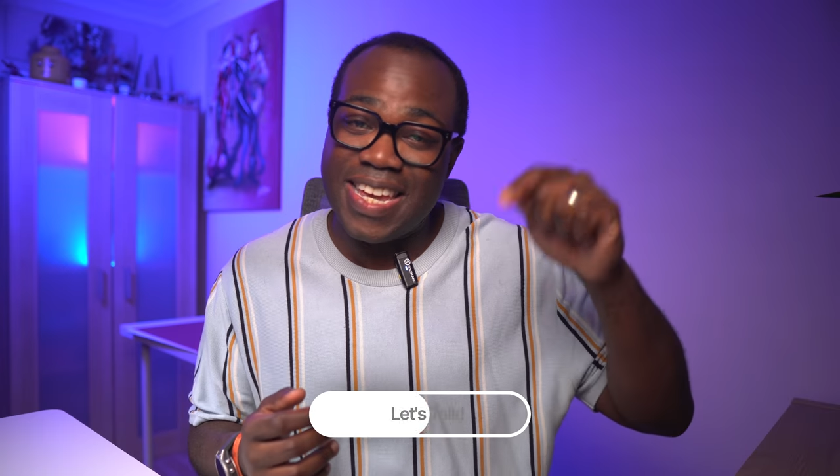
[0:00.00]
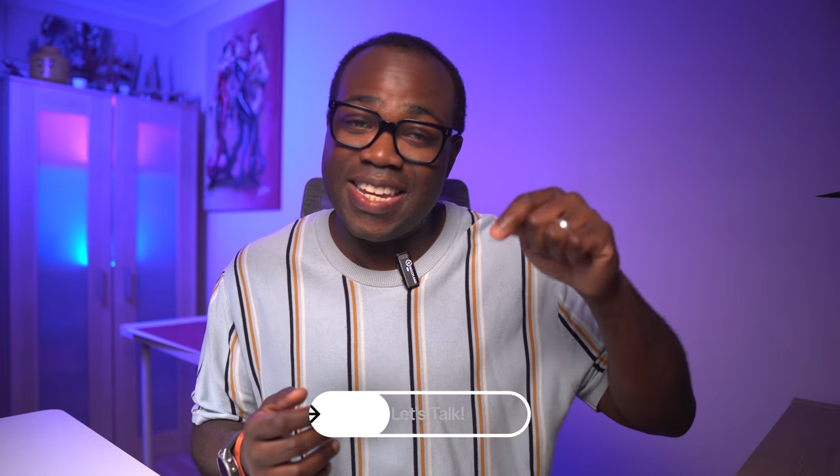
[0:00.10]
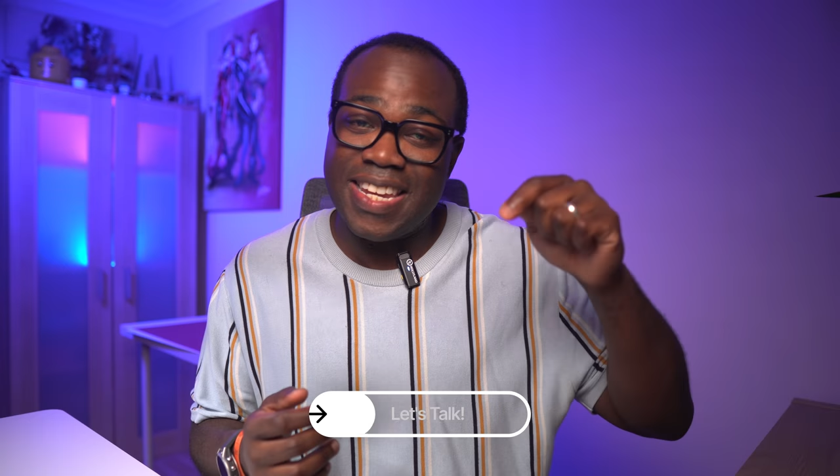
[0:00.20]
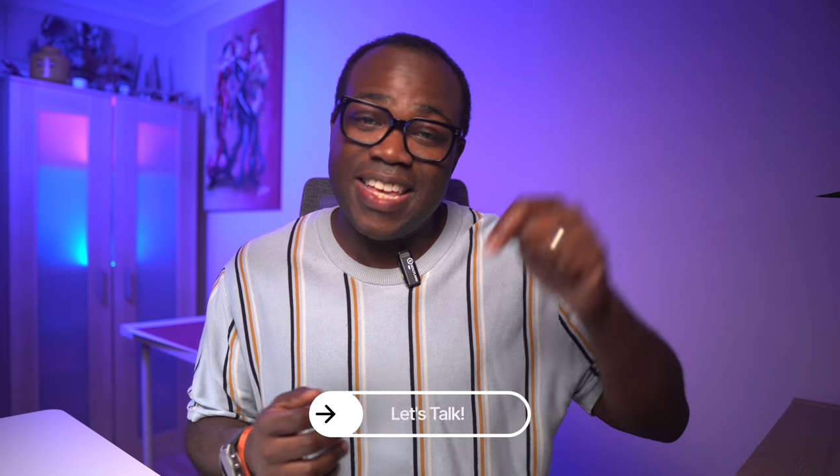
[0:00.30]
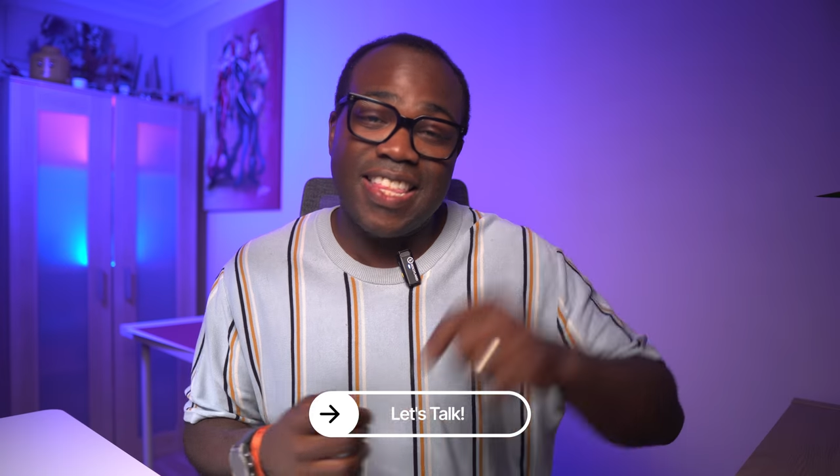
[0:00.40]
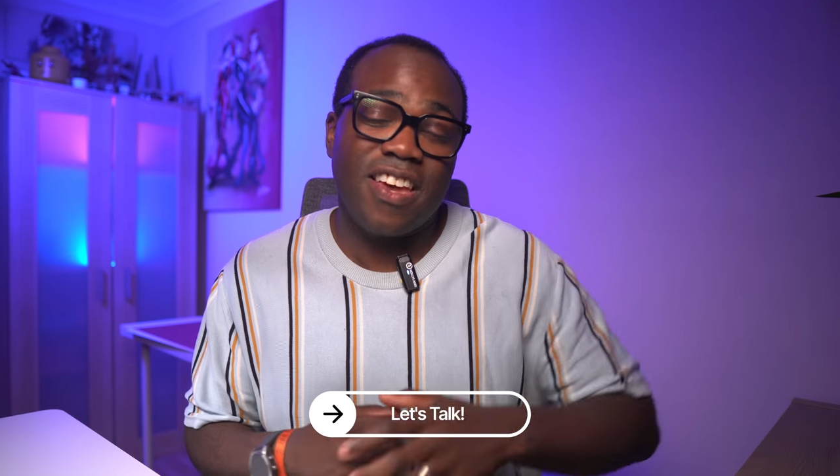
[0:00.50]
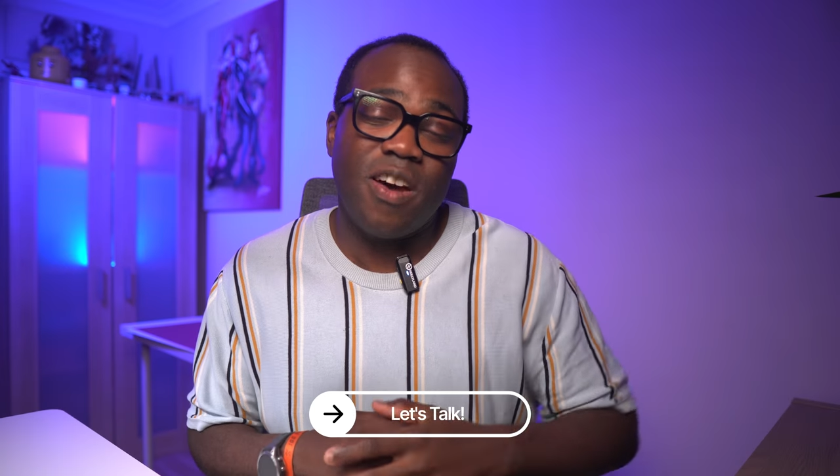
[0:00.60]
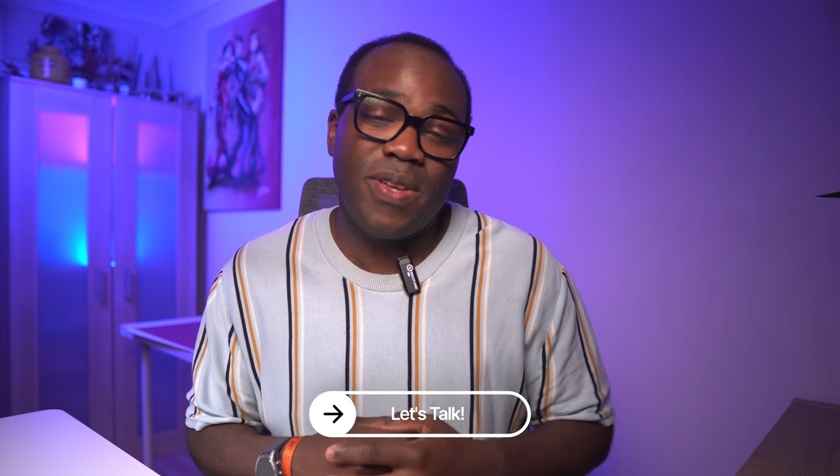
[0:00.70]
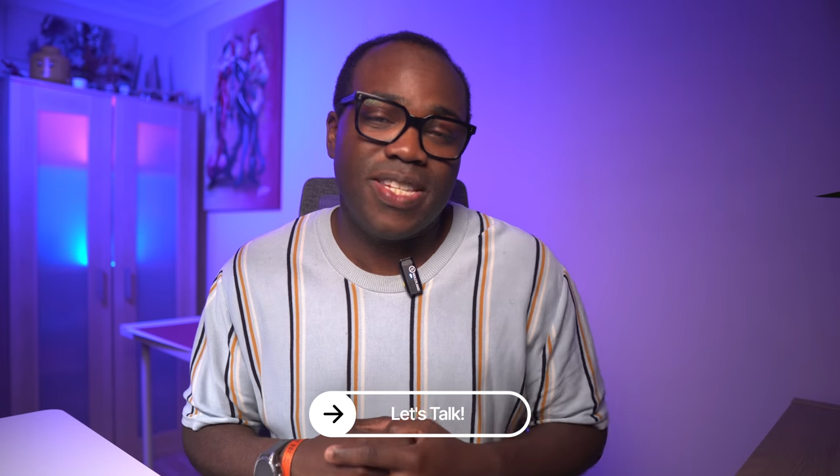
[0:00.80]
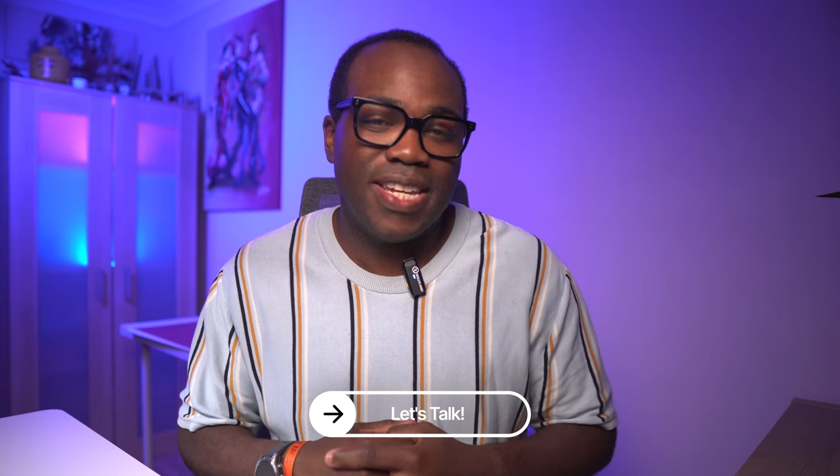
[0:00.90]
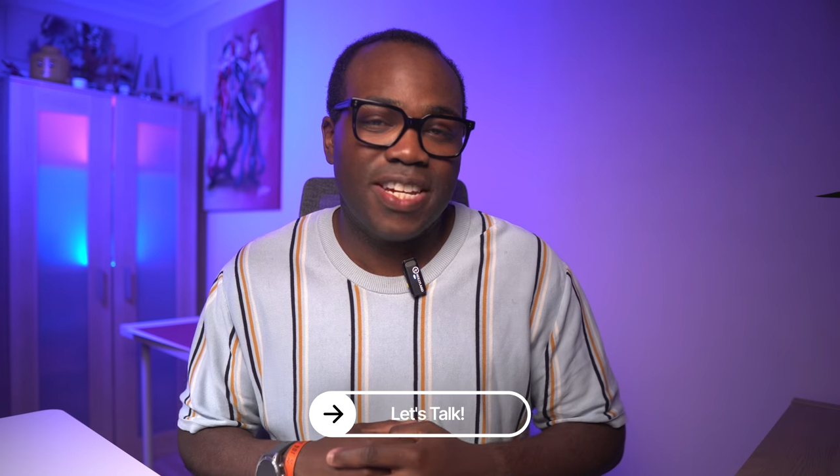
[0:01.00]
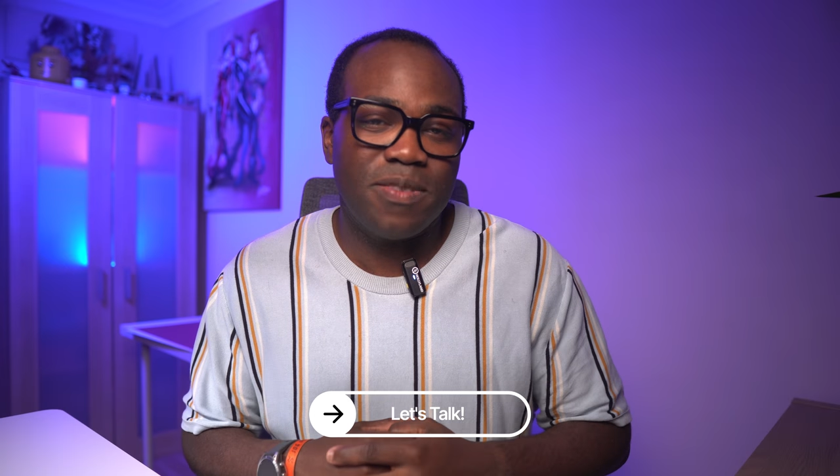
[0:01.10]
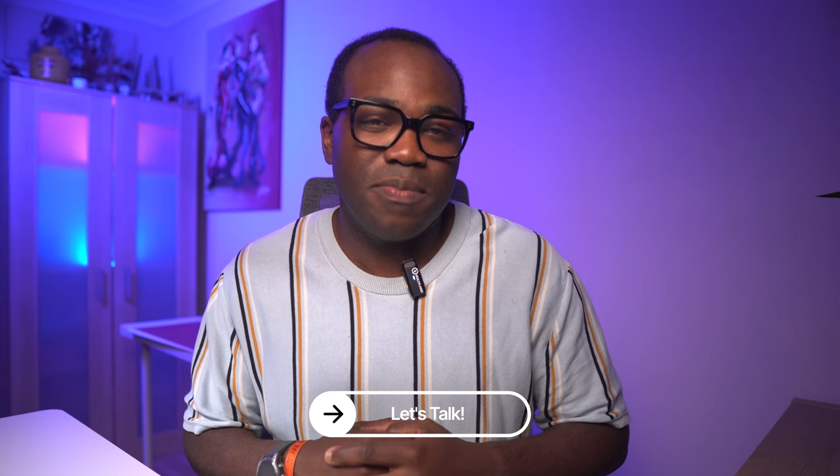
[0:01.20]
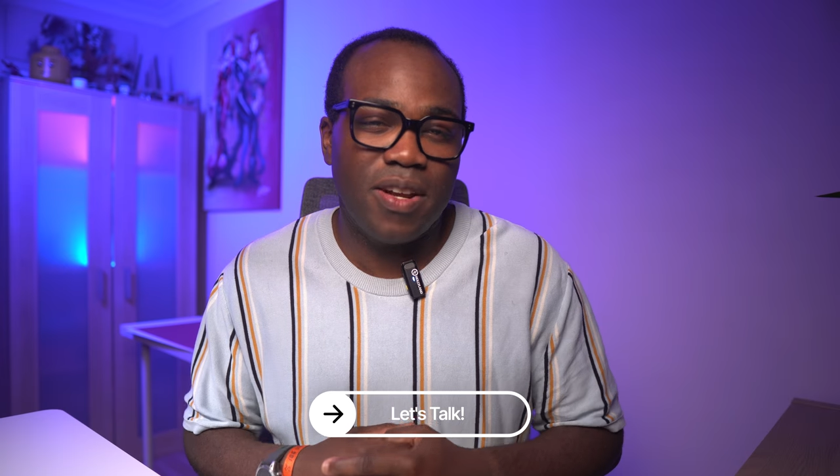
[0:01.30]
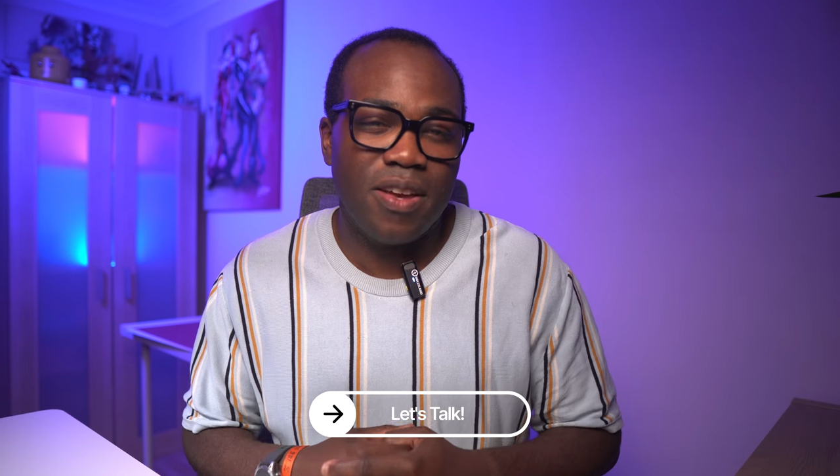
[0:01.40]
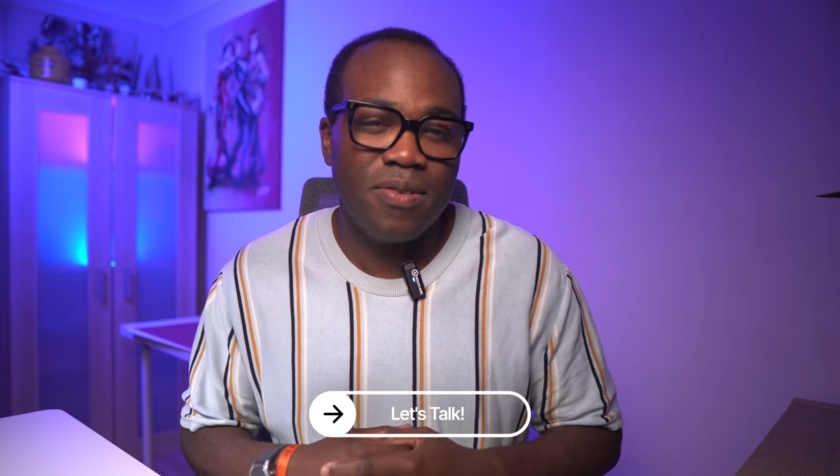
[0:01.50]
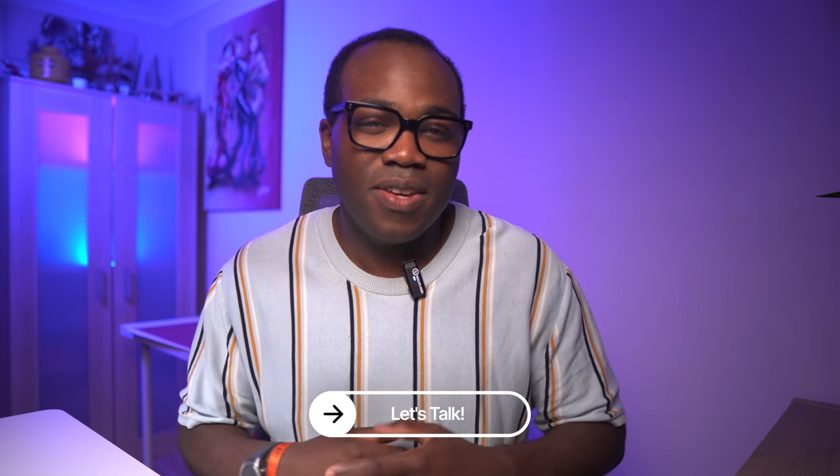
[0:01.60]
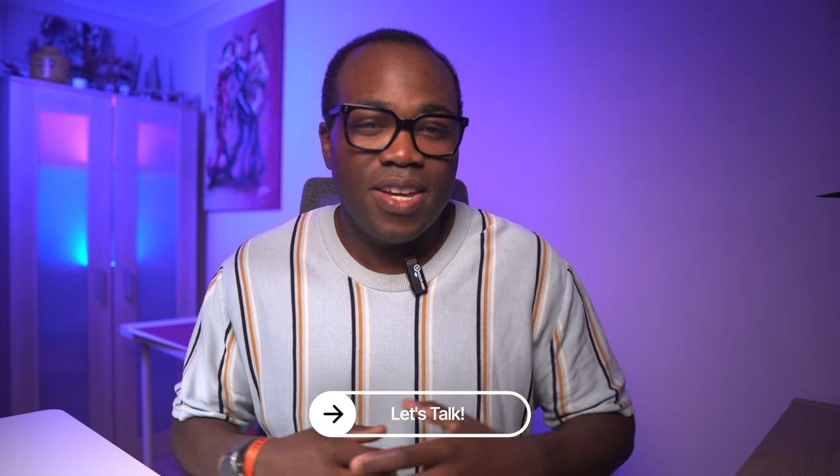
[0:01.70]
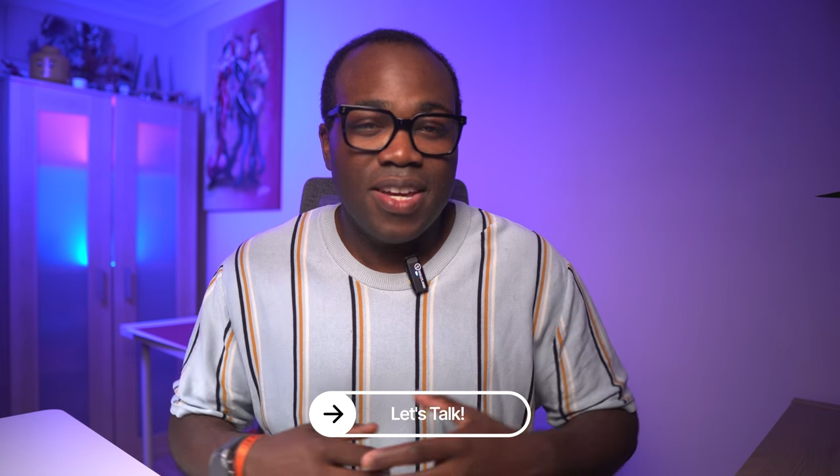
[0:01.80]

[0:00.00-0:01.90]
in the comments section below.